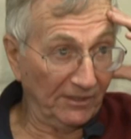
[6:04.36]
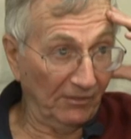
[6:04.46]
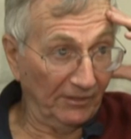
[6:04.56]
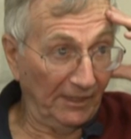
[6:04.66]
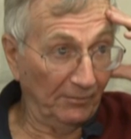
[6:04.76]

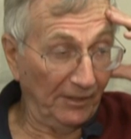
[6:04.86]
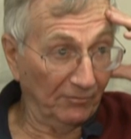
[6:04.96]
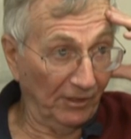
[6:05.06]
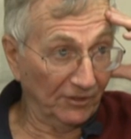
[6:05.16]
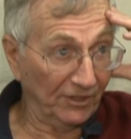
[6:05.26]
now an enemy
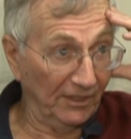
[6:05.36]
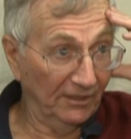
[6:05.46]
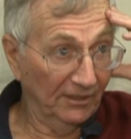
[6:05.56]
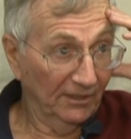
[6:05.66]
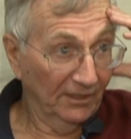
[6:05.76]
of Russia.
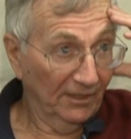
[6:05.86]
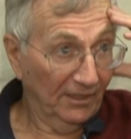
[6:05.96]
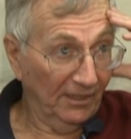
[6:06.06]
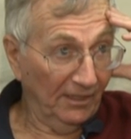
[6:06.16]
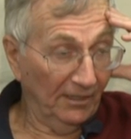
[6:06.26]

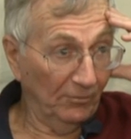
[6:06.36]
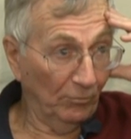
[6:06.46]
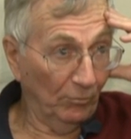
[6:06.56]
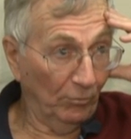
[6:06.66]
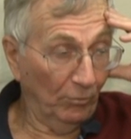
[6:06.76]

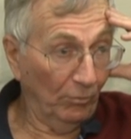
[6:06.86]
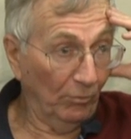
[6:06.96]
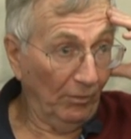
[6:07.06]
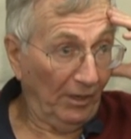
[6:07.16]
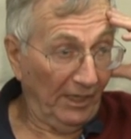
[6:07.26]

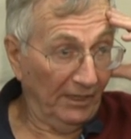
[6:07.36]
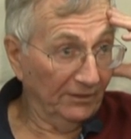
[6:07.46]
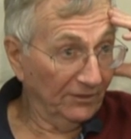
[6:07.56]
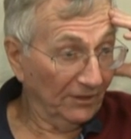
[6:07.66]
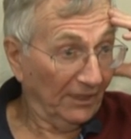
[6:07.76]

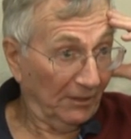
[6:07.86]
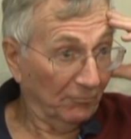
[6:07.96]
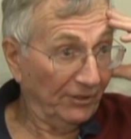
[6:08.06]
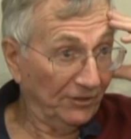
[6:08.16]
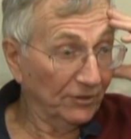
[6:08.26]
There's a lot of
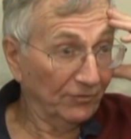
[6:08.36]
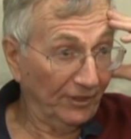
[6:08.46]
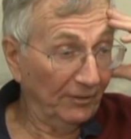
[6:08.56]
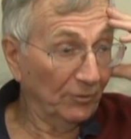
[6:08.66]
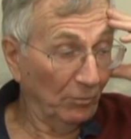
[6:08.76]
reasons for
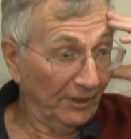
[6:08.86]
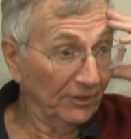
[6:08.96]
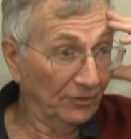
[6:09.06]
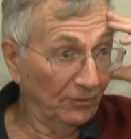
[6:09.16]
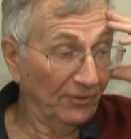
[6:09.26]
him to want
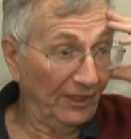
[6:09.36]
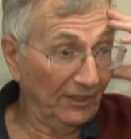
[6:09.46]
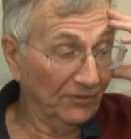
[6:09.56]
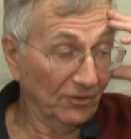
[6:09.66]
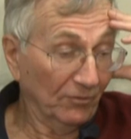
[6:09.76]
to do
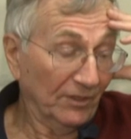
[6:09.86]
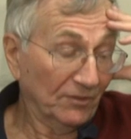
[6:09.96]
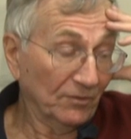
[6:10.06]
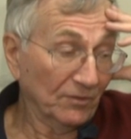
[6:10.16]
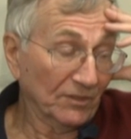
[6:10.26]
things. So
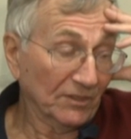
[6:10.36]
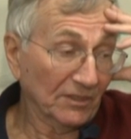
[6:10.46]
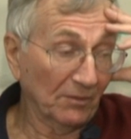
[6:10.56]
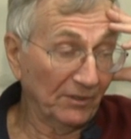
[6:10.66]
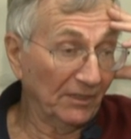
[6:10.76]
this was
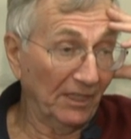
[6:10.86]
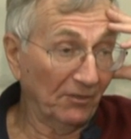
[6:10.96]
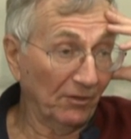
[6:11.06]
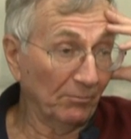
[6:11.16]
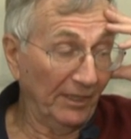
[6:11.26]
something they
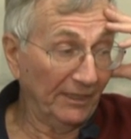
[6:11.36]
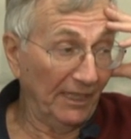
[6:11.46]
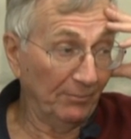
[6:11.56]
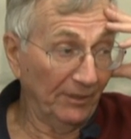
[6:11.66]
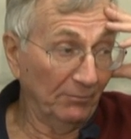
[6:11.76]
thought might
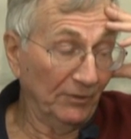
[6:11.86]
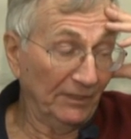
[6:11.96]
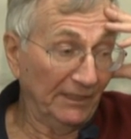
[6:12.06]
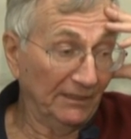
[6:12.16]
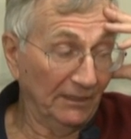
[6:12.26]
happen, and when
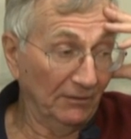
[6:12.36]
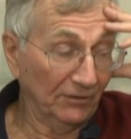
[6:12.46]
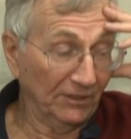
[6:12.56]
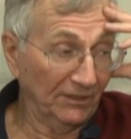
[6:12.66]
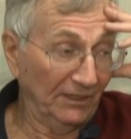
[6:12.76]
they
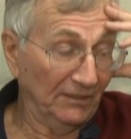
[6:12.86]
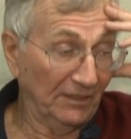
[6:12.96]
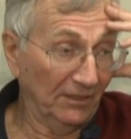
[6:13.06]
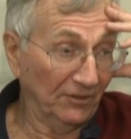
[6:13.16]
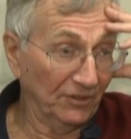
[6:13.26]
looked at the
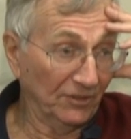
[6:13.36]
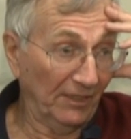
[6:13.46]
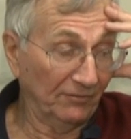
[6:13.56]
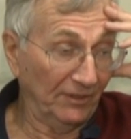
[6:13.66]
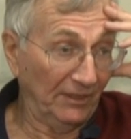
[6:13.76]
intelligence
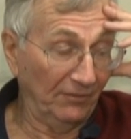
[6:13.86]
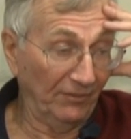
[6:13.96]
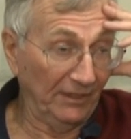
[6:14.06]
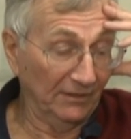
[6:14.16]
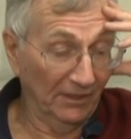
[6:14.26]
after the
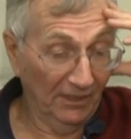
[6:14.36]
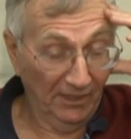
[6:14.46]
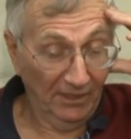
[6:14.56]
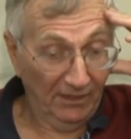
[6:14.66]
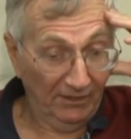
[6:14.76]
event,
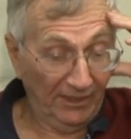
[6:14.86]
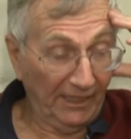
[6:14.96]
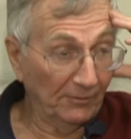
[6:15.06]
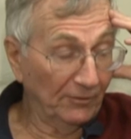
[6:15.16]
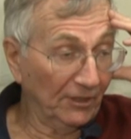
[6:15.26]
they
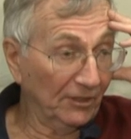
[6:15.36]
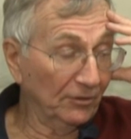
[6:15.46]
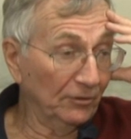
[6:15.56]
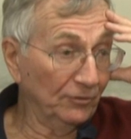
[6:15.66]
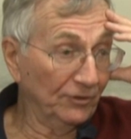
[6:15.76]
came to the
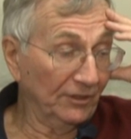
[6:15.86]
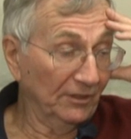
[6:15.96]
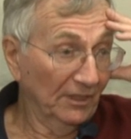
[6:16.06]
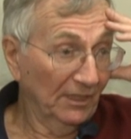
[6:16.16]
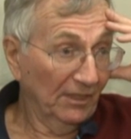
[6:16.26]
conclusion
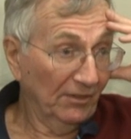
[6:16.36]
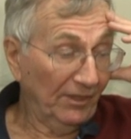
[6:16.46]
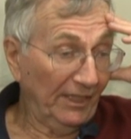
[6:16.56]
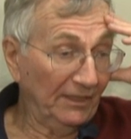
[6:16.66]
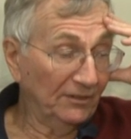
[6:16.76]

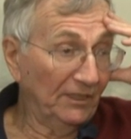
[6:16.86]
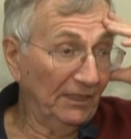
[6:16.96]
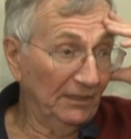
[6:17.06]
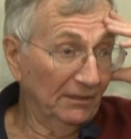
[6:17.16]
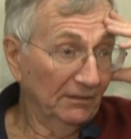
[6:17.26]
that
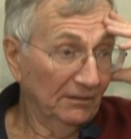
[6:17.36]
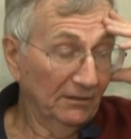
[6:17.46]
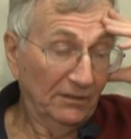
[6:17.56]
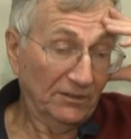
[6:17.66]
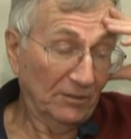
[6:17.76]
indeed.
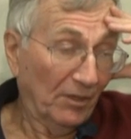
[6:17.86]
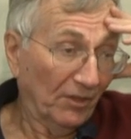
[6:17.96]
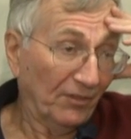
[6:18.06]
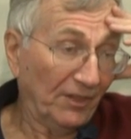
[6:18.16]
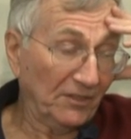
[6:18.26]
And there's some
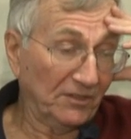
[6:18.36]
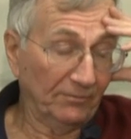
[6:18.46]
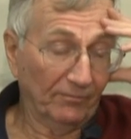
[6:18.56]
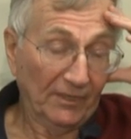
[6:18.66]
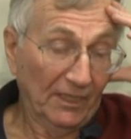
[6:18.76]
other things.
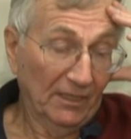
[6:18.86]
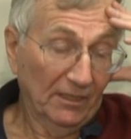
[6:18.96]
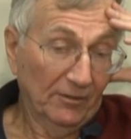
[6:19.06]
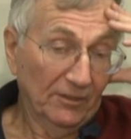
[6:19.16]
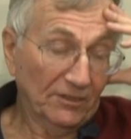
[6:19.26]

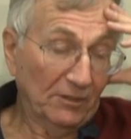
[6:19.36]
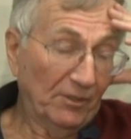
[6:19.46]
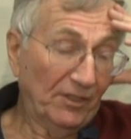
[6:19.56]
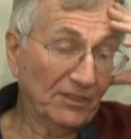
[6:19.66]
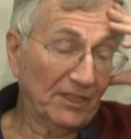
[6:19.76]
There's
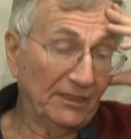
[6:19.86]
other things.